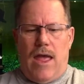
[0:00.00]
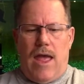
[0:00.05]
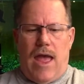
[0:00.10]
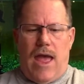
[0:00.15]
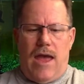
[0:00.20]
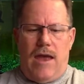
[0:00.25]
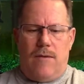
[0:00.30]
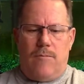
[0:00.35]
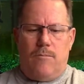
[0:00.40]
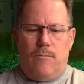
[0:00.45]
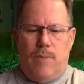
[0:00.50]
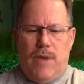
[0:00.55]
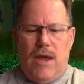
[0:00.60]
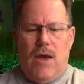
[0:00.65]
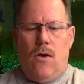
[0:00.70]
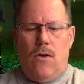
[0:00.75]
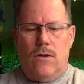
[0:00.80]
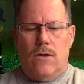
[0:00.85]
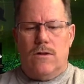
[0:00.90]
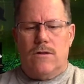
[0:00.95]
And
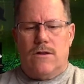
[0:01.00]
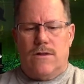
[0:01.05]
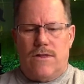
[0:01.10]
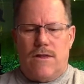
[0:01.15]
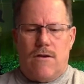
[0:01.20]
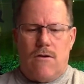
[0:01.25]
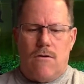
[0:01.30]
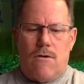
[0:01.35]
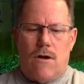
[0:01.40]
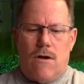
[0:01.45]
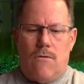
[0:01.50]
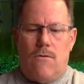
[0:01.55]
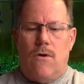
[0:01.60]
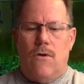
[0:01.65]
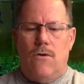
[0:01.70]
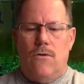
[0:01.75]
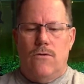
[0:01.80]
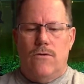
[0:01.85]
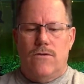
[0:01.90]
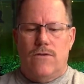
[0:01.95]
behold, there
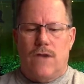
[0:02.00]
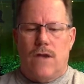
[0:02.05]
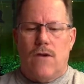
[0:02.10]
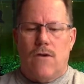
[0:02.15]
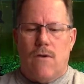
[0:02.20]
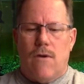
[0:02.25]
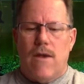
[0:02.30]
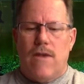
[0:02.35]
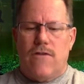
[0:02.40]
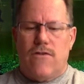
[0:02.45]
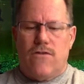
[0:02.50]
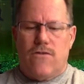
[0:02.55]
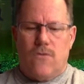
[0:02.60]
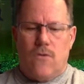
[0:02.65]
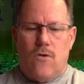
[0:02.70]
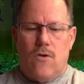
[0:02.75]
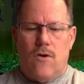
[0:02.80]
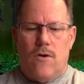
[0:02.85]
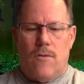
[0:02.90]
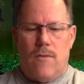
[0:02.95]
arose a great
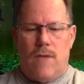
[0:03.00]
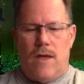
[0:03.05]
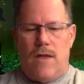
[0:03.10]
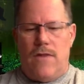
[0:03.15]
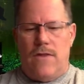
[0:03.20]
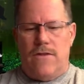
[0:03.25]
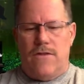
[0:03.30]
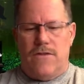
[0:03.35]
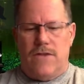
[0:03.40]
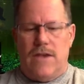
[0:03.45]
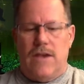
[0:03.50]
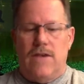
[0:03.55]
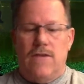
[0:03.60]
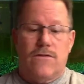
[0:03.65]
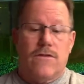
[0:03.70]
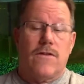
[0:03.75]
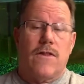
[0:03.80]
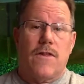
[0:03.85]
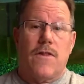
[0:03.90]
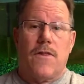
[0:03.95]
storm on the sea,
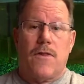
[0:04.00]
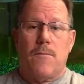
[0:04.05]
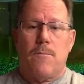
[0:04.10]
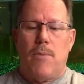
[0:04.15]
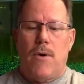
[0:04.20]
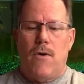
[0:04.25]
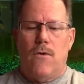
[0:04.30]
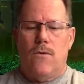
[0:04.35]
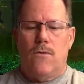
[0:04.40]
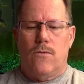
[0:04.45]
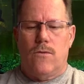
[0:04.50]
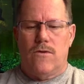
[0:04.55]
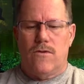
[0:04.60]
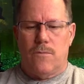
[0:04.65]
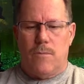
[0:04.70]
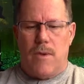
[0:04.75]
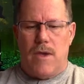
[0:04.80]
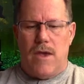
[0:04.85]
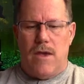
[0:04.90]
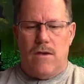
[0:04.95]
so that the boat was
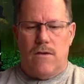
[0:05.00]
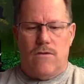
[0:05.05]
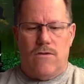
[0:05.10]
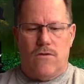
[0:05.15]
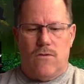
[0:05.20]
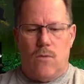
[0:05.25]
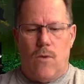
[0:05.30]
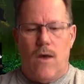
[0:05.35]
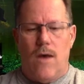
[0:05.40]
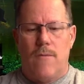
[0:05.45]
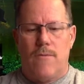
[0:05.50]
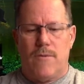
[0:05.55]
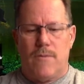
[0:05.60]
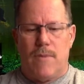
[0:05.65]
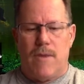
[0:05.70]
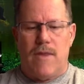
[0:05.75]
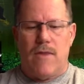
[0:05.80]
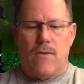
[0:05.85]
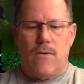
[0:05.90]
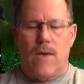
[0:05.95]
being swamped
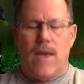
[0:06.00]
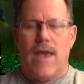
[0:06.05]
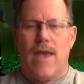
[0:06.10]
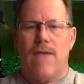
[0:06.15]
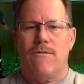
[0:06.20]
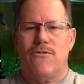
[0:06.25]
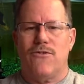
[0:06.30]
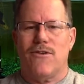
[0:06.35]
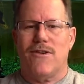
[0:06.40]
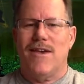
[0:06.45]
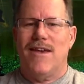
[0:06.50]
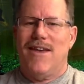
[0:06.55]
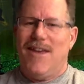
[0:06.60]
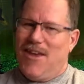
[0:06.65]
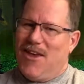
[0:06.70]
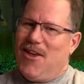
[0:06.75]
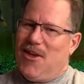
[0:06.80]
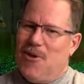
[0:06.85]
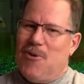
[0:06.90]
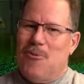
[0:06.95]
by the waves,
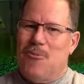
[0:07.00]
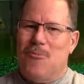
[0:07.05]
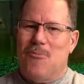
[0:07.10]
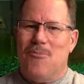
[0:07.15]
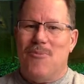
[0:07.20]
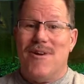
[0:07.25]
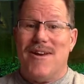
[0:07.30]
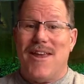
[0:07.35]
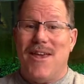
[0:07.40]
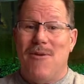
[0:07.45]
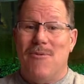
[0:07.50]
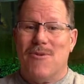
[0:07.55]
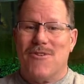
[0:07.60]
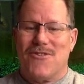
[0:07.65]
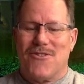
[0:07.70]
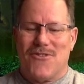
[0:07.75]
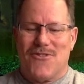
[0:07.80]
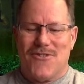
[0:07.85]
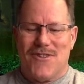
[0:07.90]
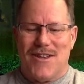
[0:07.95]
but he
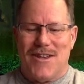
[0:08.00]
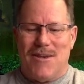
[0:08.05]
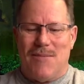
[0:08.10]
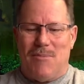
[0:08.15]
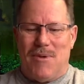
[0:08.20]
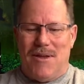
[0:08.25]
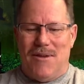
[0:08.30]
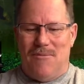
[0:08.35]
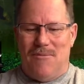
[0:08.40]
was asleep.